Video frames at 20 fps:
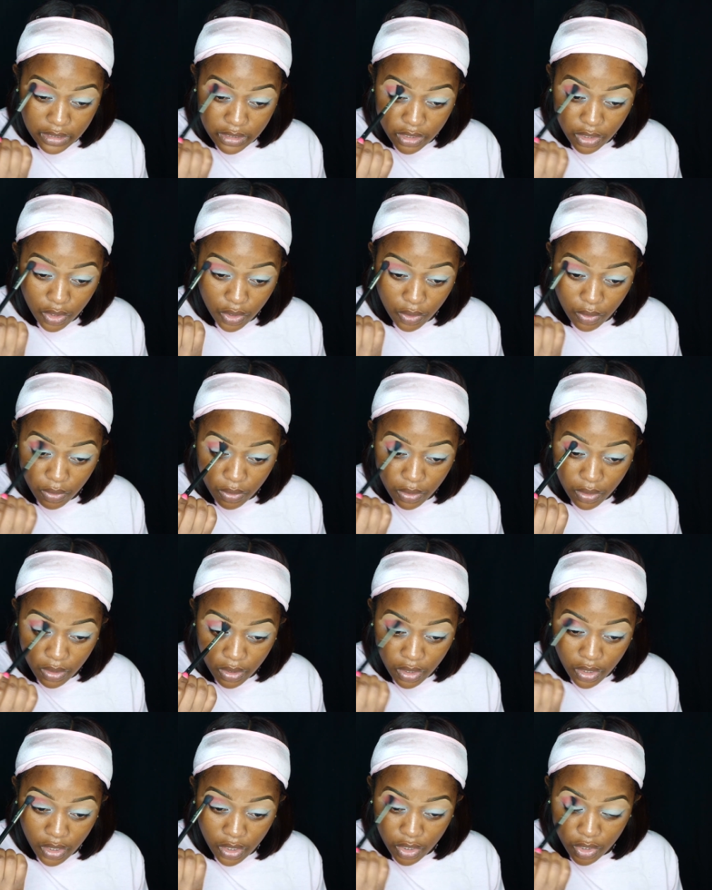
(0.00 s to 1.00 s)
So
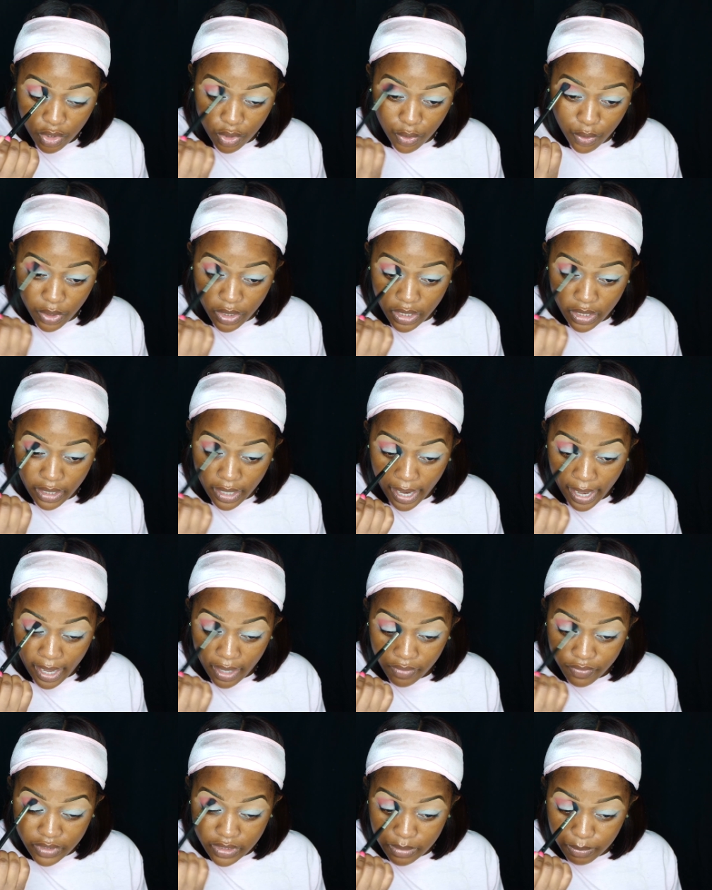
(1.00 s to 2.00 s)
you can
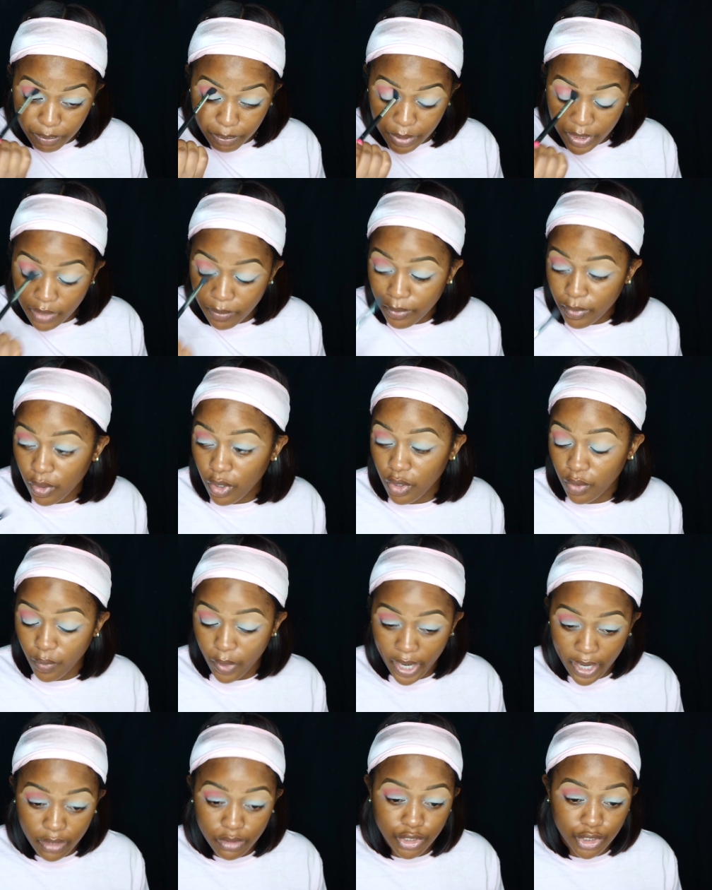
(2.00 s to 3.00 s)
have people
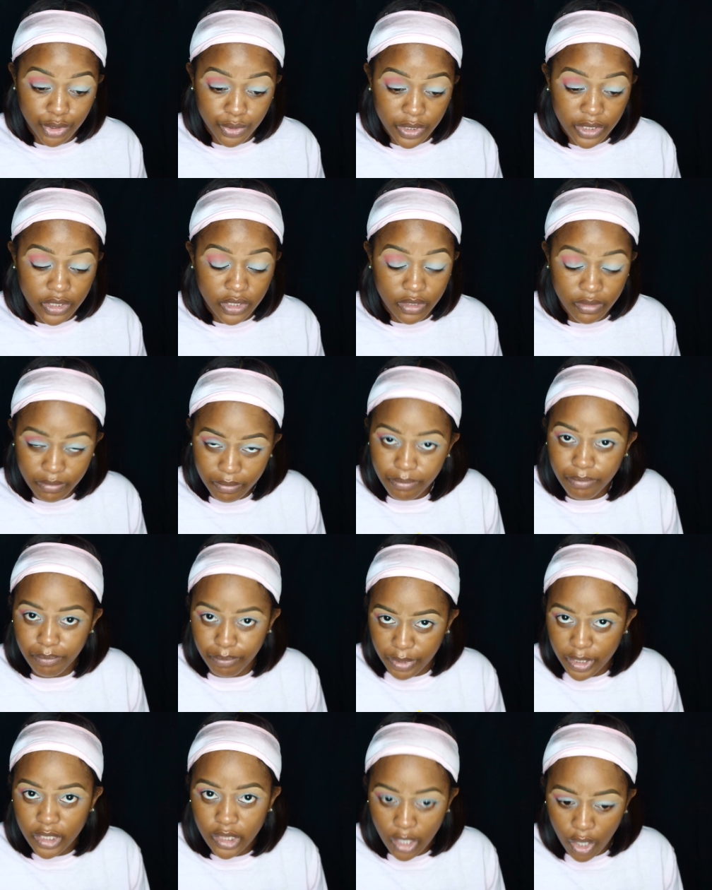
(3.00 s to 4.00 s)
around you and
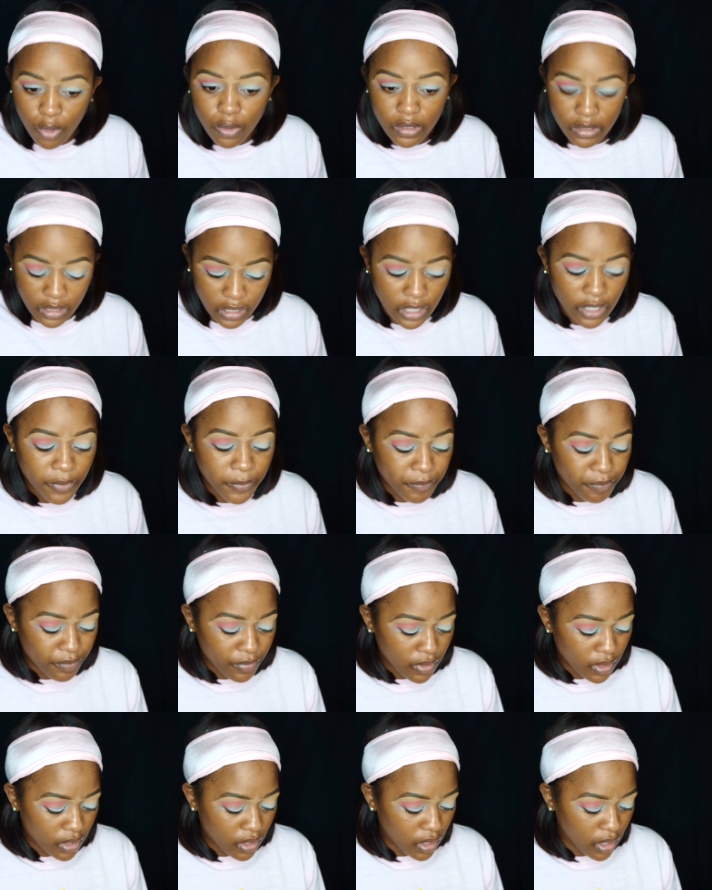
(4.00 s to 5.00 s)
be lonely,
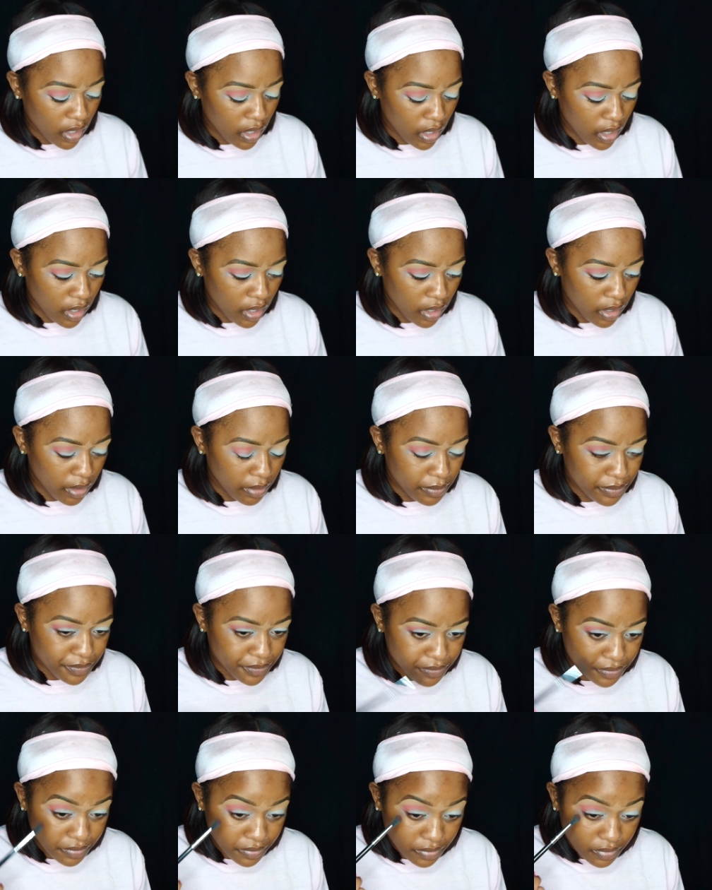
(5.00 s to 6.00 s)
and
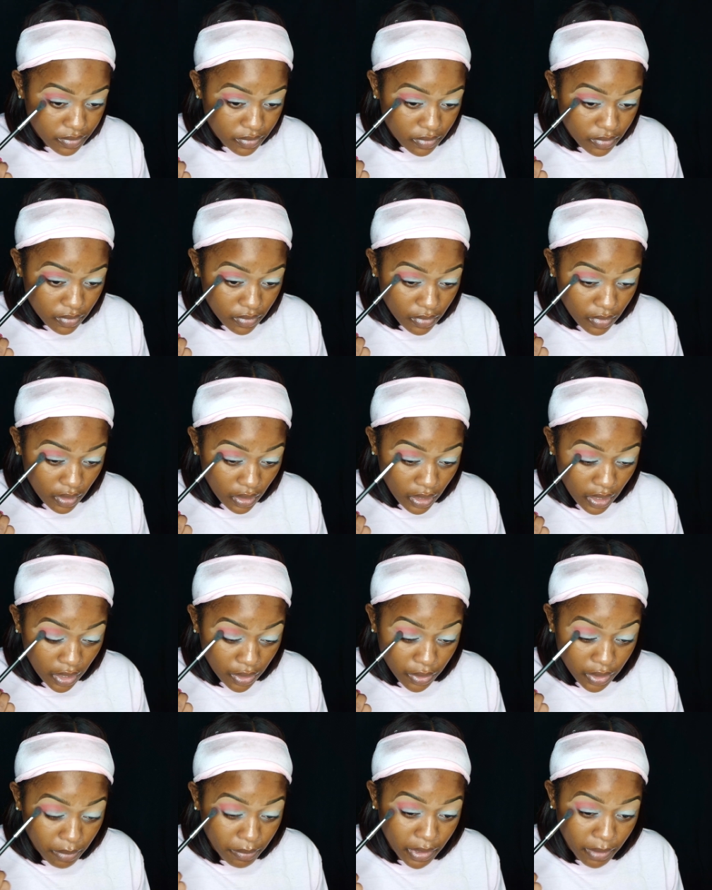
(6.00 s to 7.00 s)

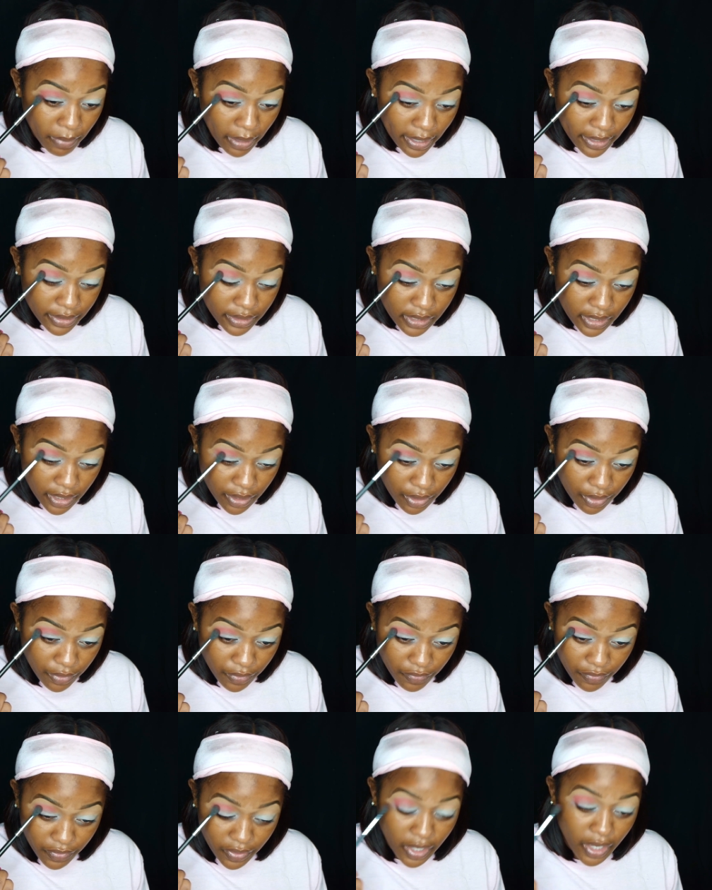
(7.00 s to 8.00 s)
you could be by
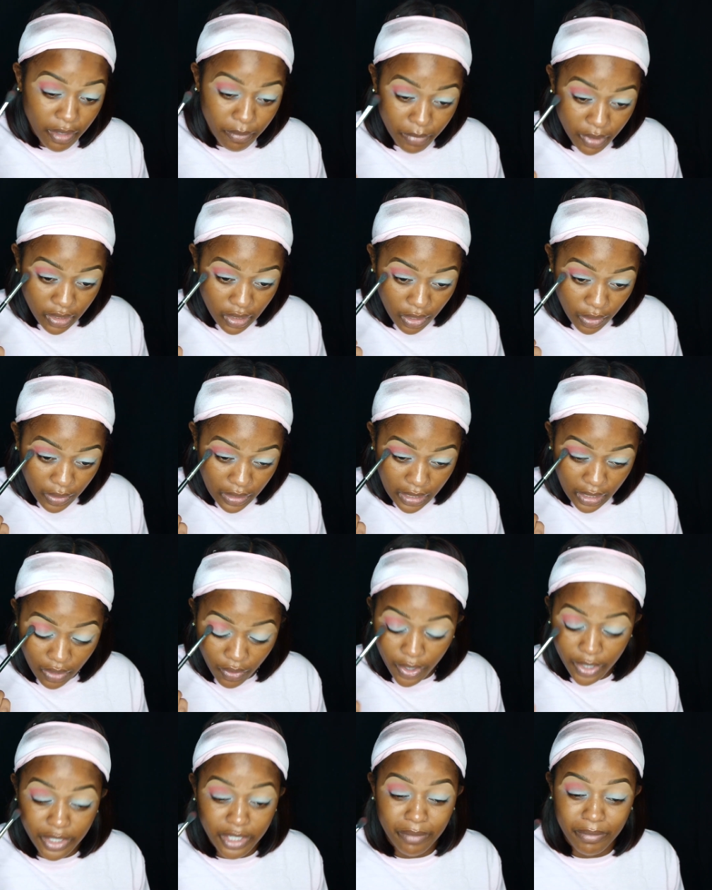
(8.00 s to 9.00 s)
yourself and be lonely,
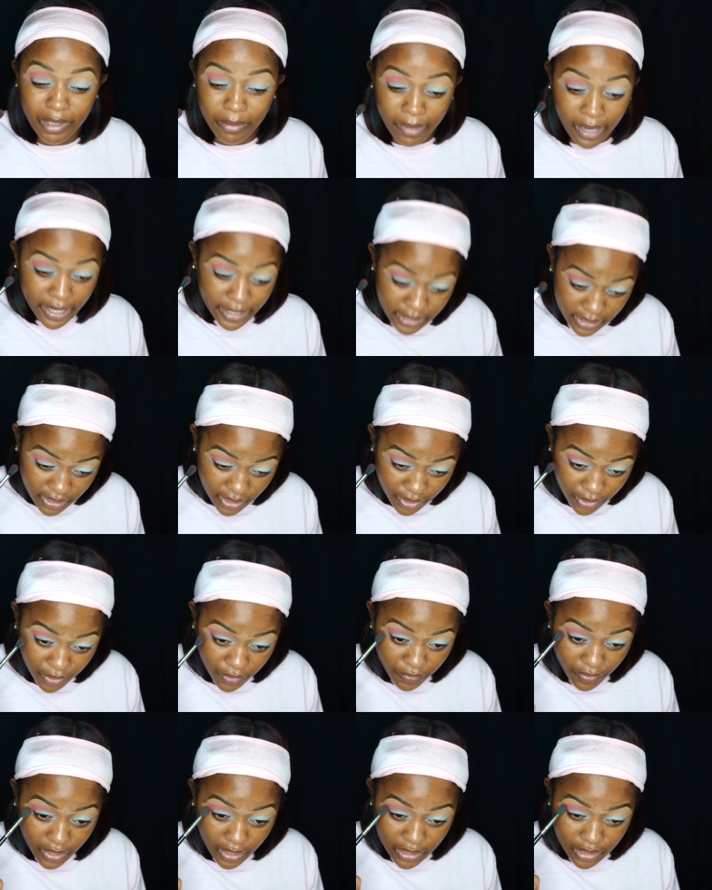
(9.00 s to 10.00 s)
or you could be by
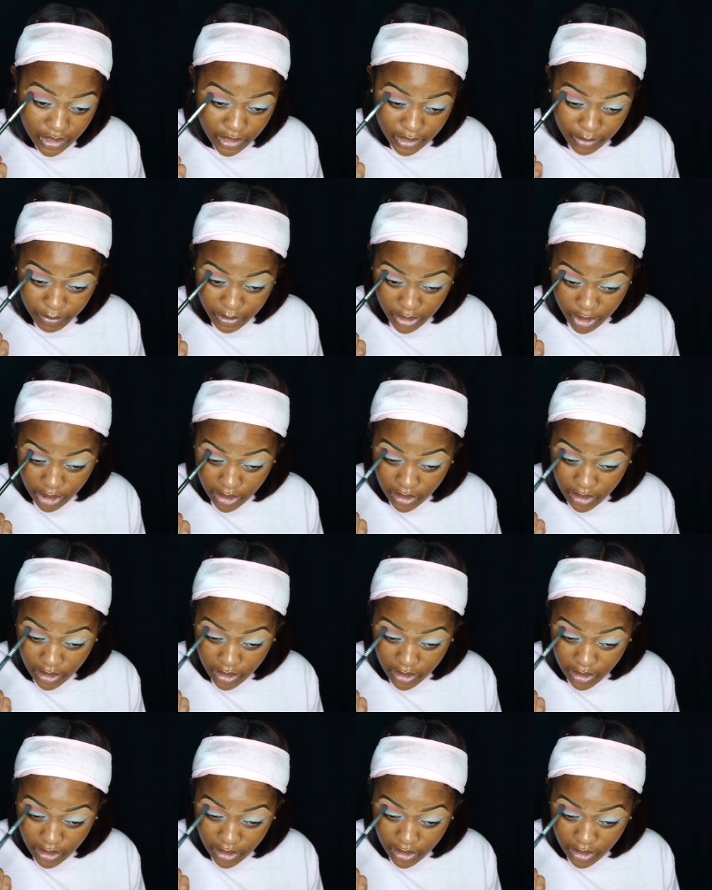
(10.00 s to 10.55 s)
yourself and just be